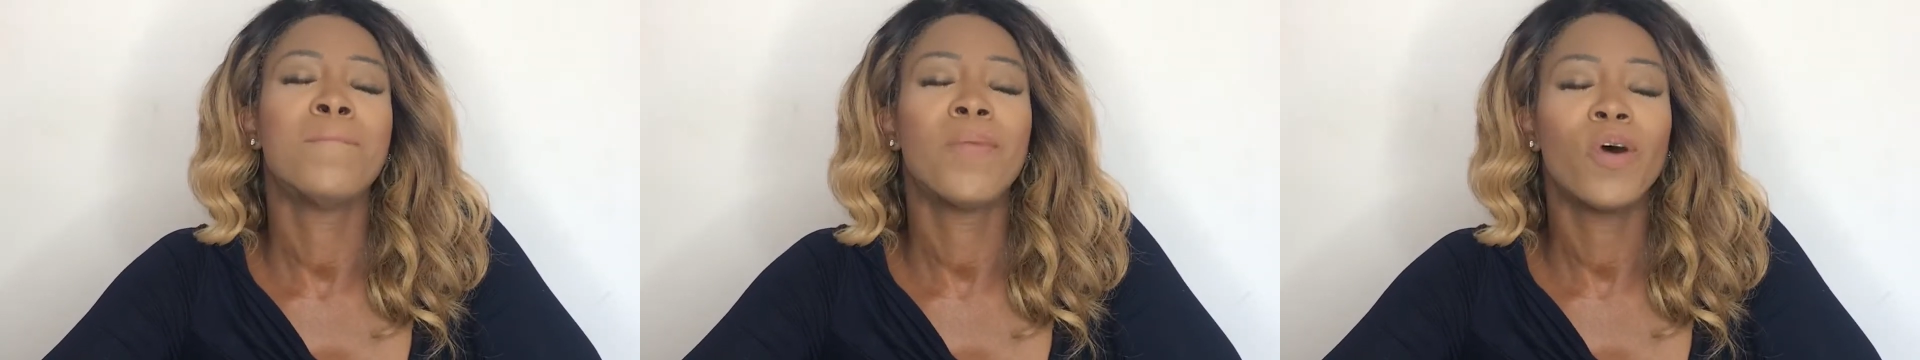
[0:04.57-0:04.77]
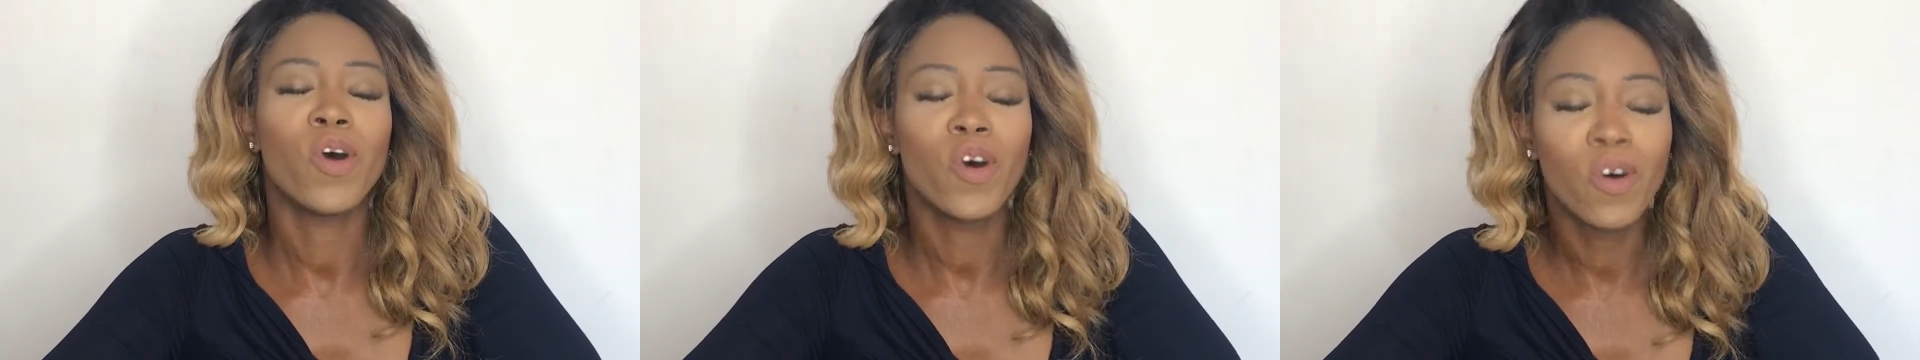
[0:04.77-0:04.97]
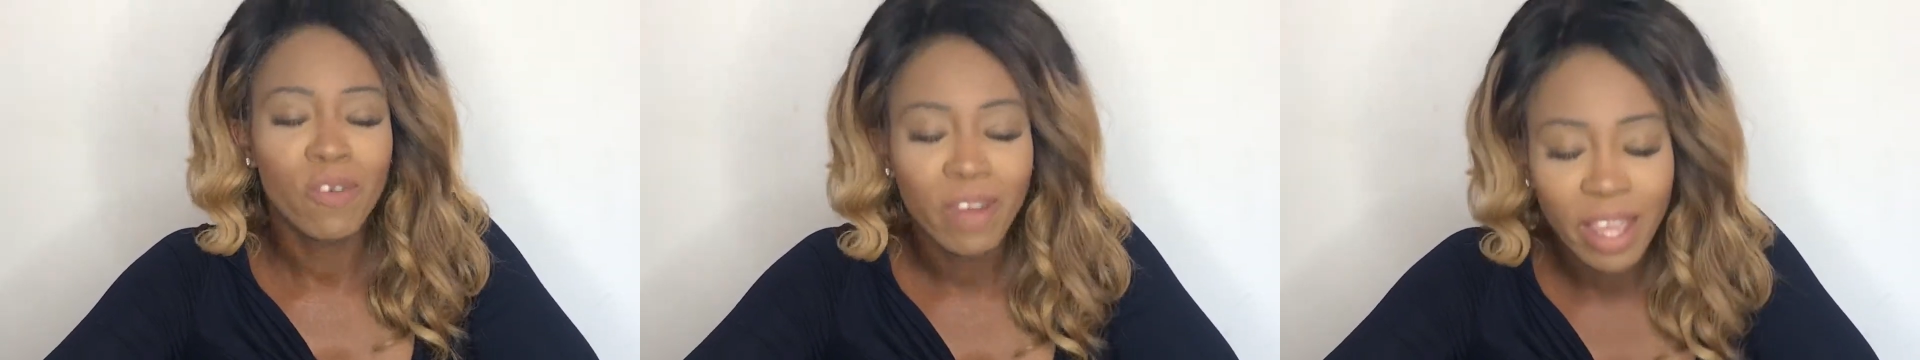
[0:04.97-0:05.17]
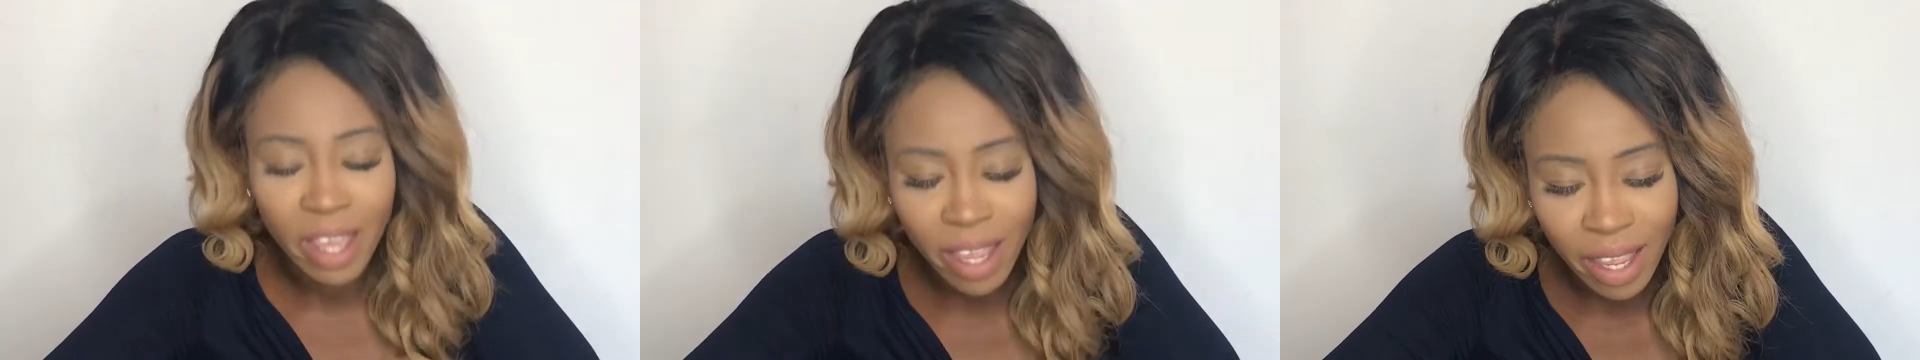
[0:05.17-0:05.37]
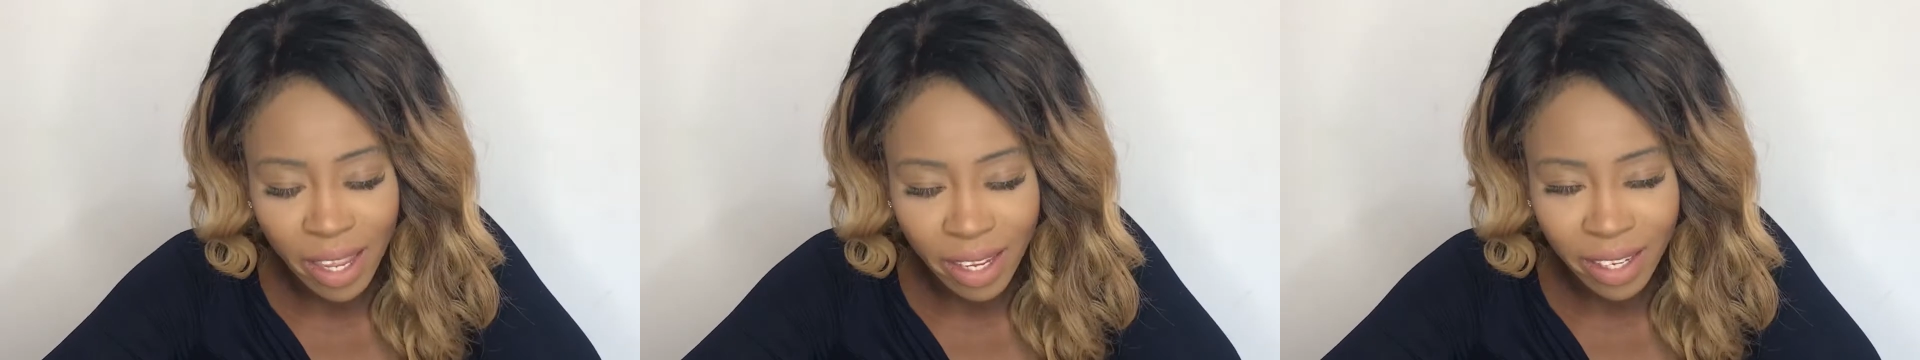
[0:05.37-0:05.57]

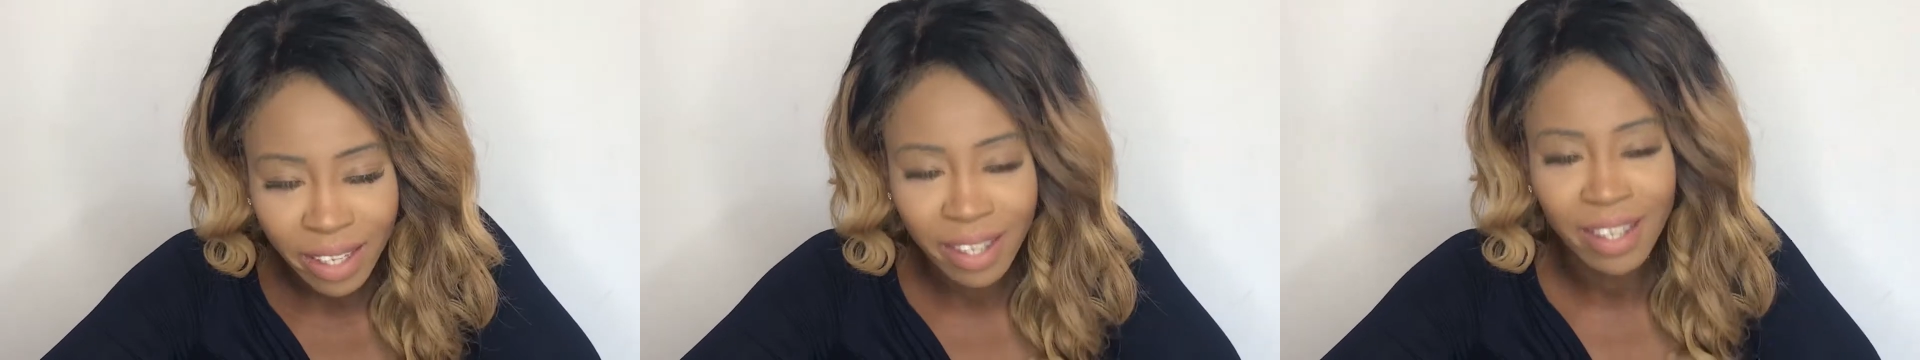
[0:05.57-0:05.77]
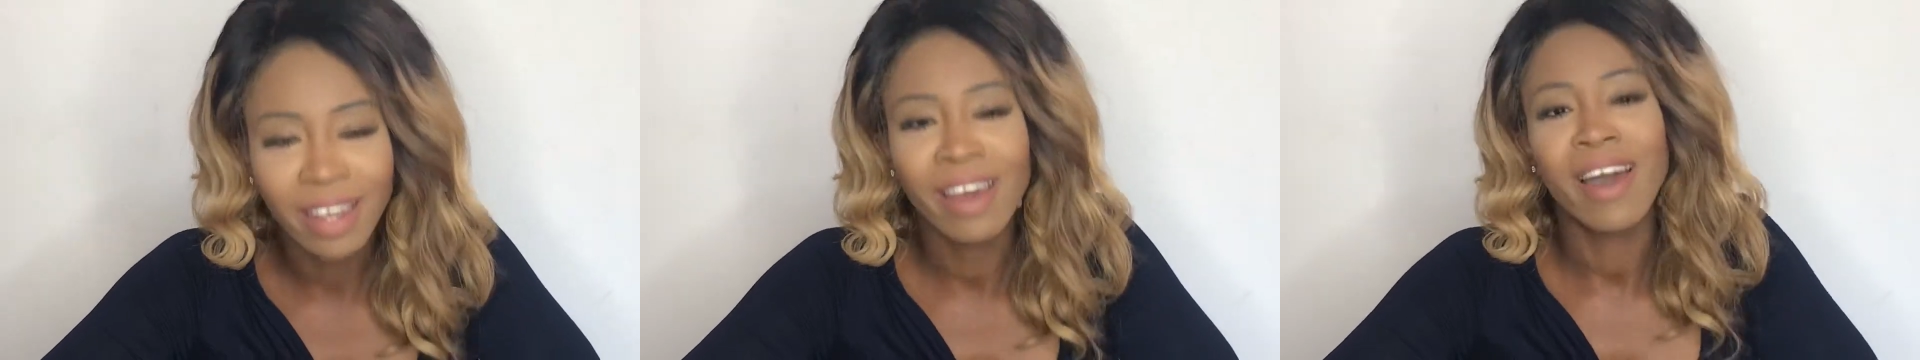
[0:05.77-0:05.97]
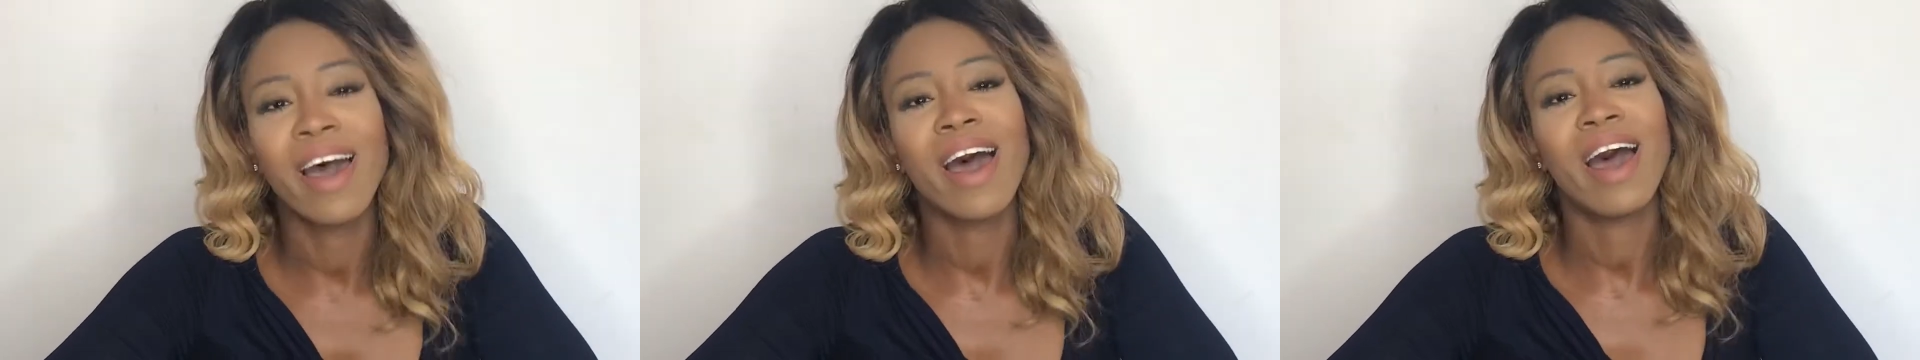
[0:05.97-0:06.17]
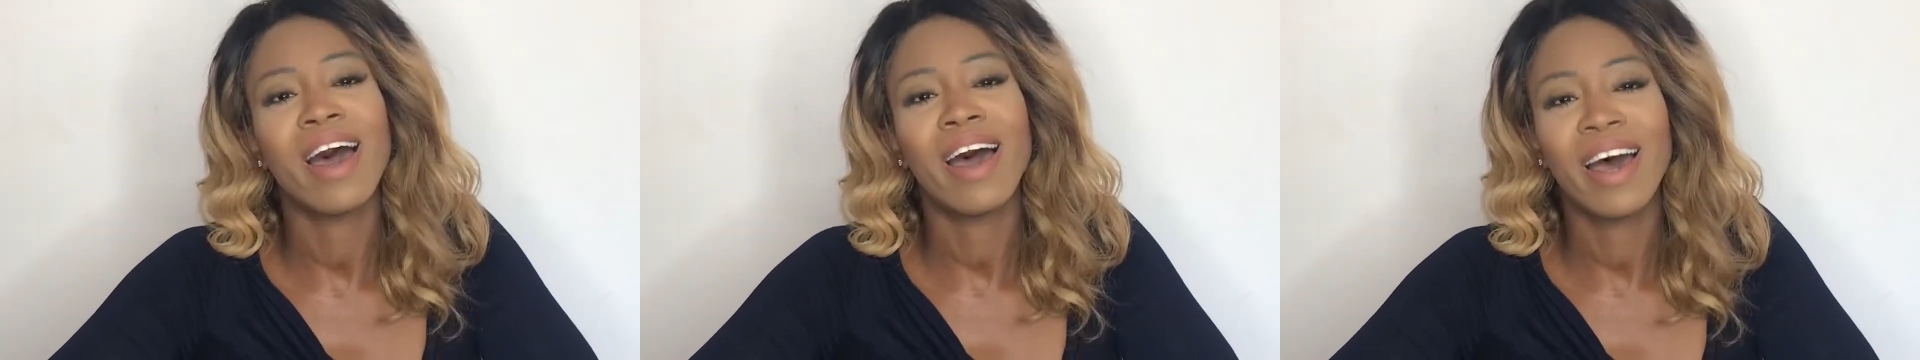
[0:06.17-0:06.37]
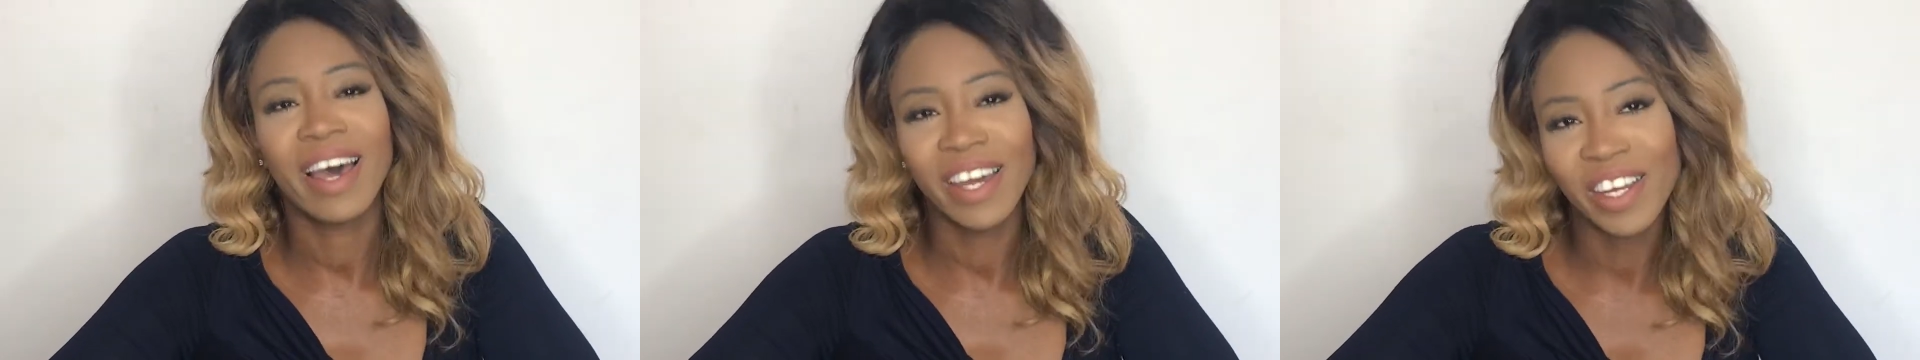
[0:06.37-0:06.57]
Boring,
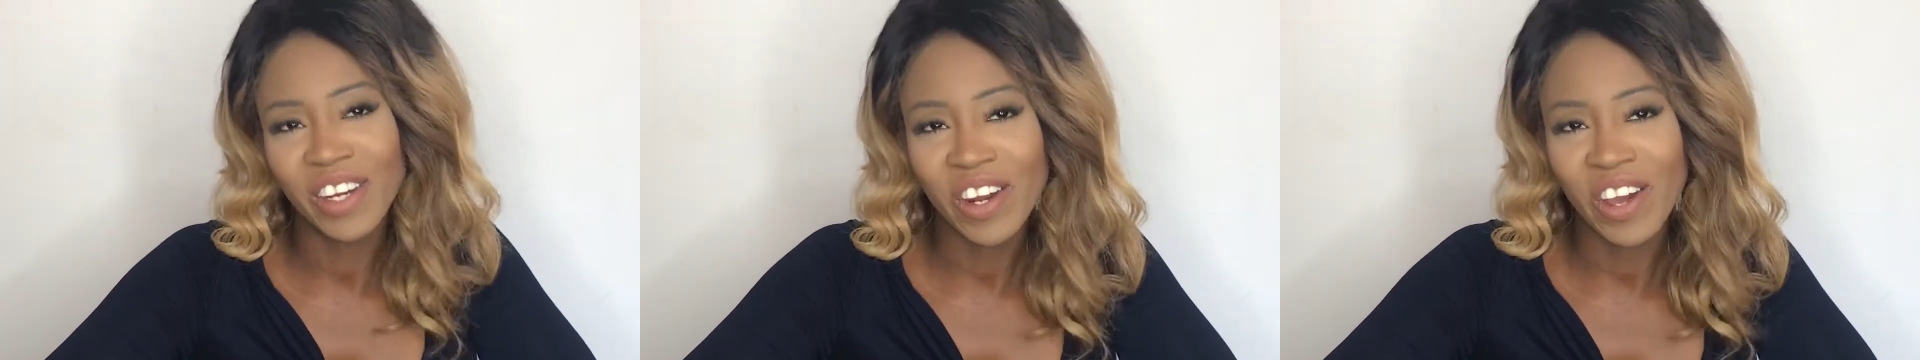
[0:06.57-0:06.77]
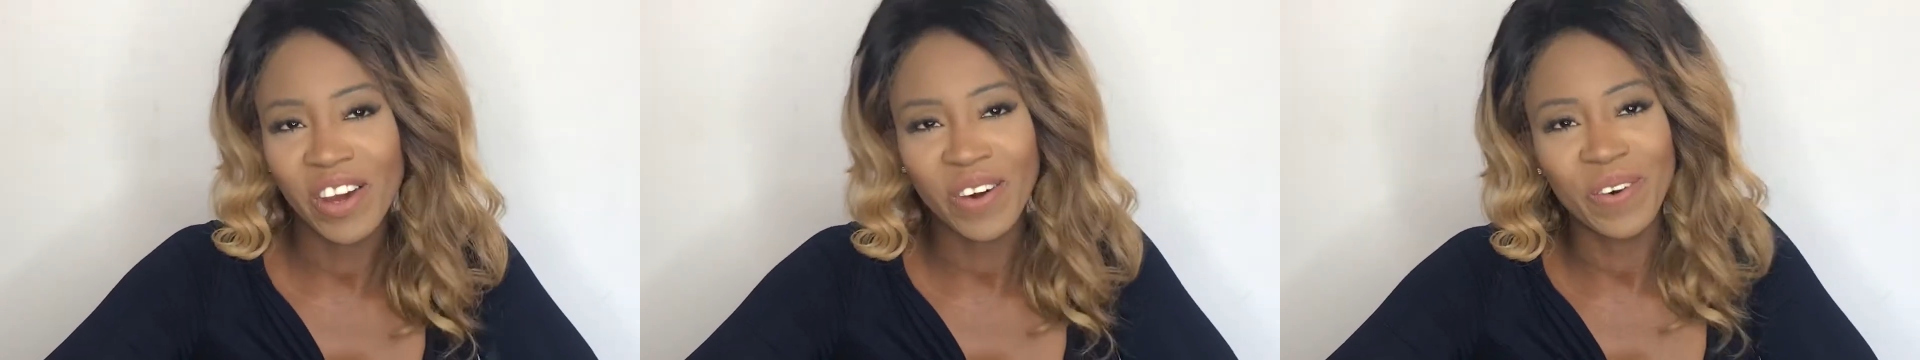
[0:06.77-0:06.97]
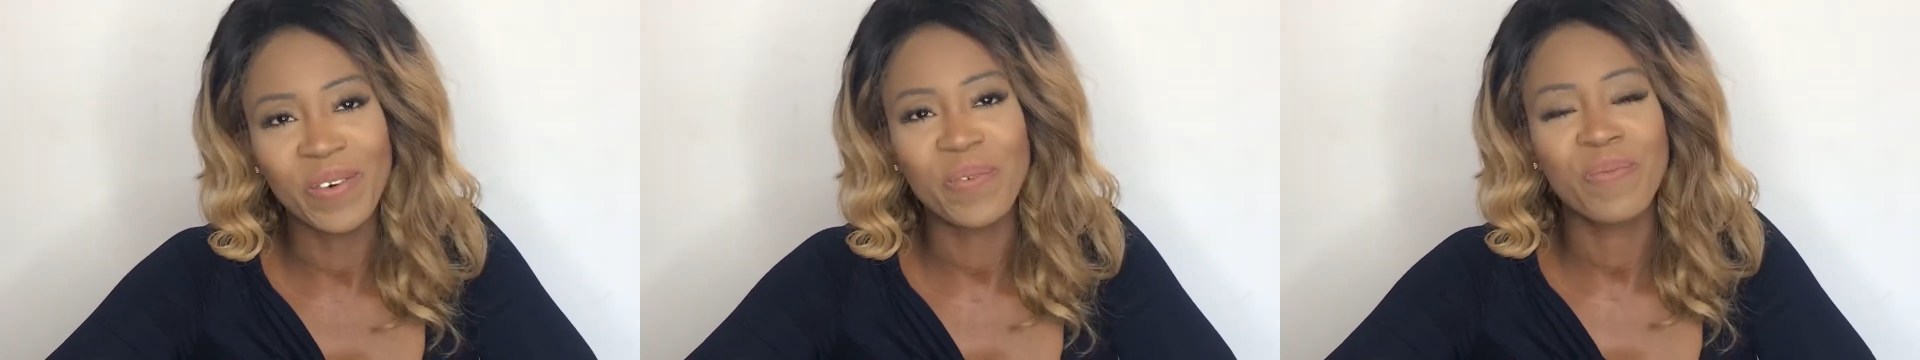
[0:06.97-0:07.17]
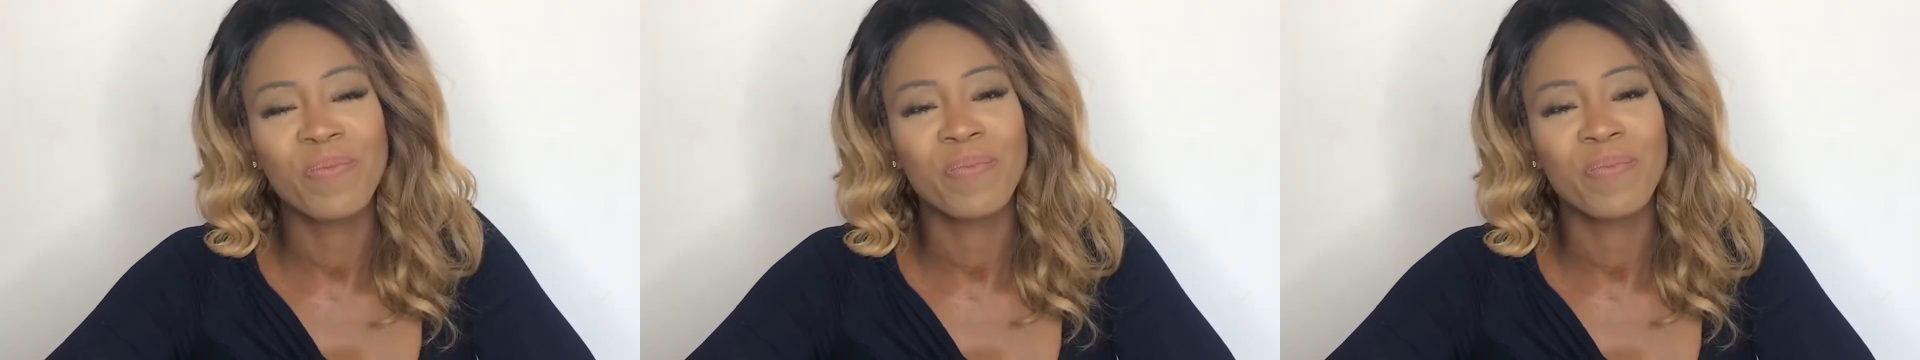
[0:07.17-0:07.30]
I know.